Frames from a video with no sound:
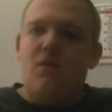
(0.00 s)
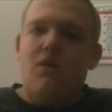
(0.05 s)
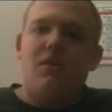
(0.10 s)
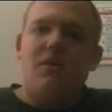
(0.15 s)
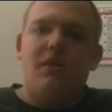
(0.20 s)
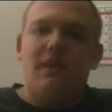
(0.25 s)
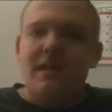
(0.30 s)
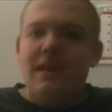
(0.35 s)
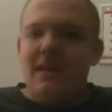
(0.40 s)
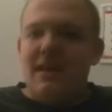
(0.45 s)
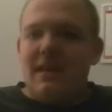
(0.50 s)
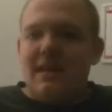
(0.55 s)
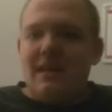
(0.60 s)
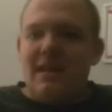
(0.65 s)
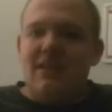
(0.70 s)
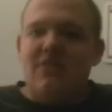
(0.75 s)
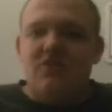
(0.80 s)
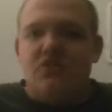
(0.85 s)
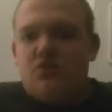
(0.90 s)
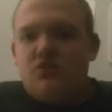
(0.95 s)
Well,
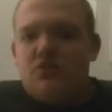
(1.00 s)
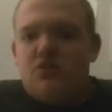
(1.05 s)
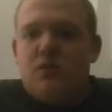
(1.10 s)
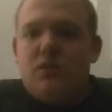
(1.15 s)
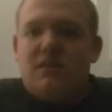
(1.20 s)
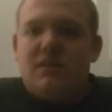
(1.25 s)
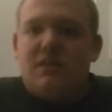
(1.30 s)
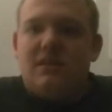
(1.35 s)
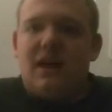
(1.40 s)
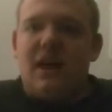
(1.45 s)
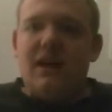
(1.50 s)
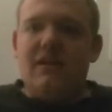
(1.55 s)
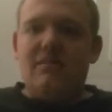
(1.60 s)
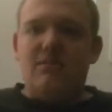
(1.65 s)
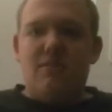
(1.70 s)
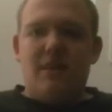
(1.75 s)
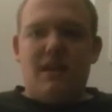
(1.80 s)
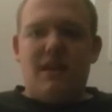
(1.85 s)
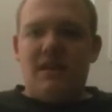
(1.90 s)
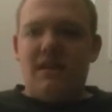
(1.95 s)
that's your choice, guys,
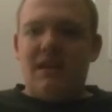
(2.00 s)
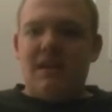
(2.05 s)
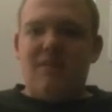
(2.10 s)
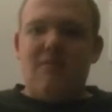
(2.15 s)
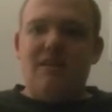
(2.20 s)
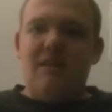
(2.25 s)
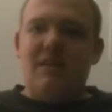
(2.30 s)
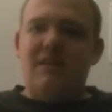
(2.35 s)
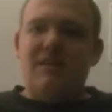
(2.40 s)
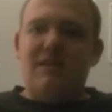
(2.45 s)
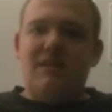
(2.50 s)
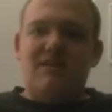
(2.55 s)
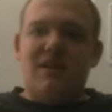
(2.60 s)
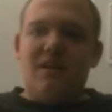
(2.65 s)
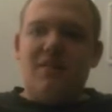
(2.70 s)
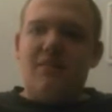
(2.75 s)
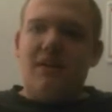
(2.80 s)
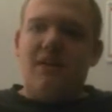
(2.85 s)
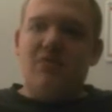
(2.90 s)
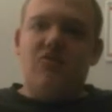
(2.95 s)
mainly, because it's
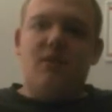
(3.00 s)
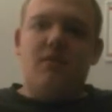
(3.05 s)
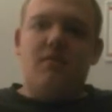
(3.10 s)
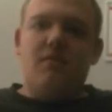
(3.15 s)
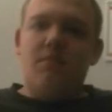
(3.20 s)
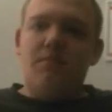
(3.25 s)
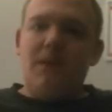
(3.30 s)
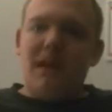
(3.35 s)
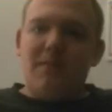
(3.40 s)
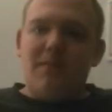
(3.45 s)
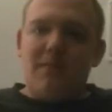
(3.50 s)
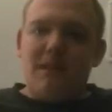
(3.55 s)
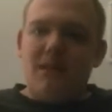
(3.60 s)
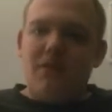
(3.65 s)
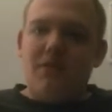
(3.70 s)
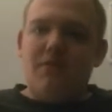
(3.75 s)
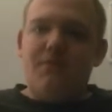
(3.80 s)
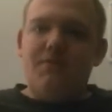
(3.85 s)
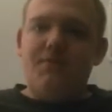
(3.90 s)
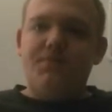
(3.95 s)
not my job to baby
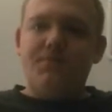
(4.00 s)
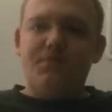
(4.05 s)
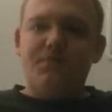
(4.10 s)
you.